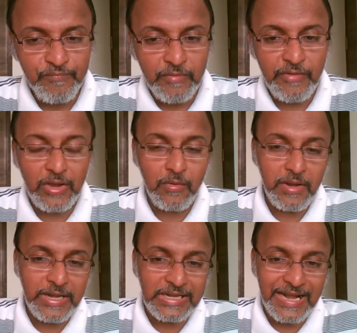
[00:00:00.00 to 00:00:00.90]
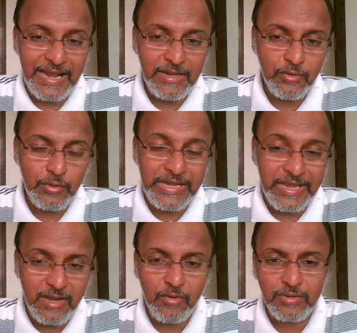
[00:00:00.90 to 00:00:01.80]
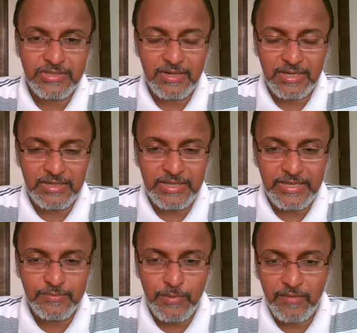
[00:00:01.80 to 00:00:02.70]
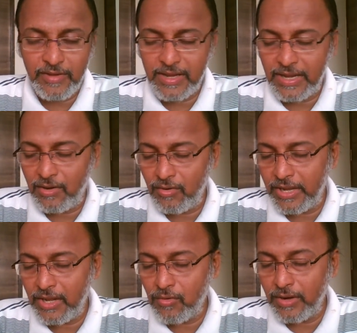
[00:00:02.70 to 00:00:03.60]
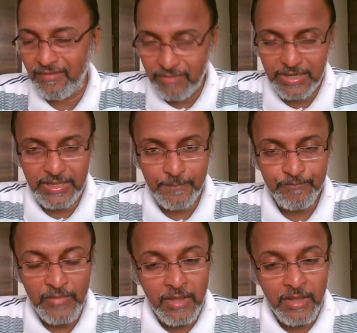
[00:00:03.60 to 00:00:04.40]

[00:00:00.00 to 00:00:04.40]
We only try to decode certain things, but we cannot decode everything.